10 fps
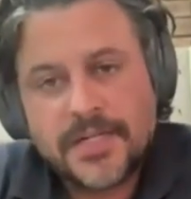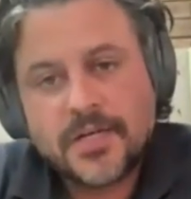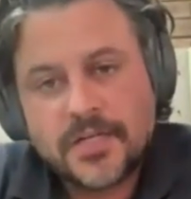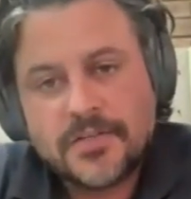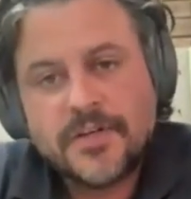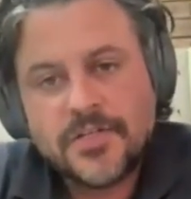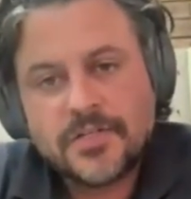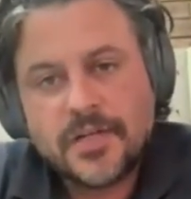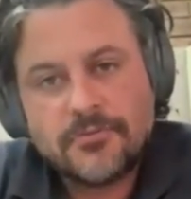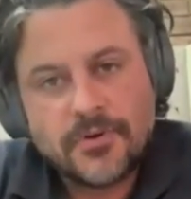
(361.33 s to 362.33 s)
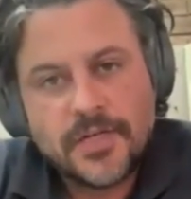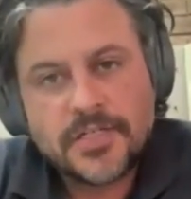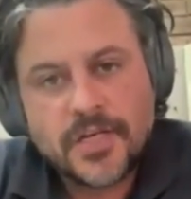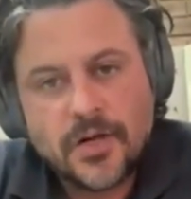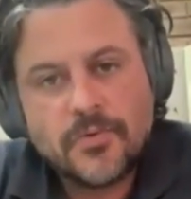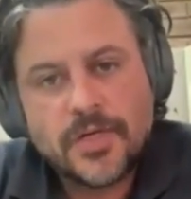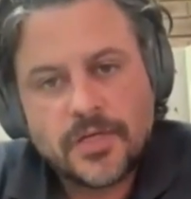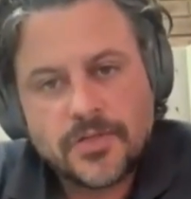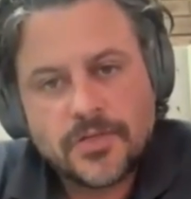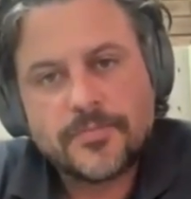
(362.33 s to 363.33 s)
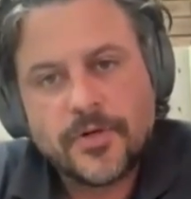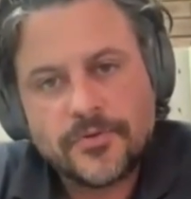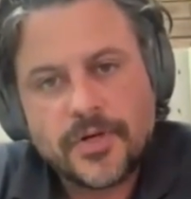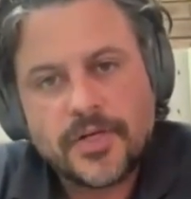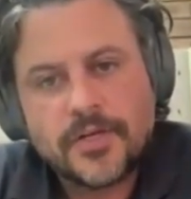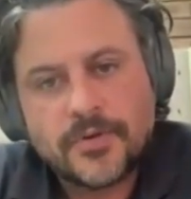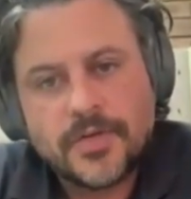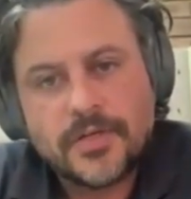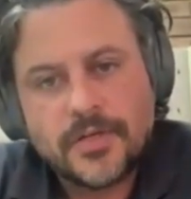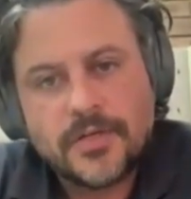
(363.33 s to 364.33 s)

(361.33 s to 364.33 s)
Typically, if the part design is finished and ready to go, we can turn a mold around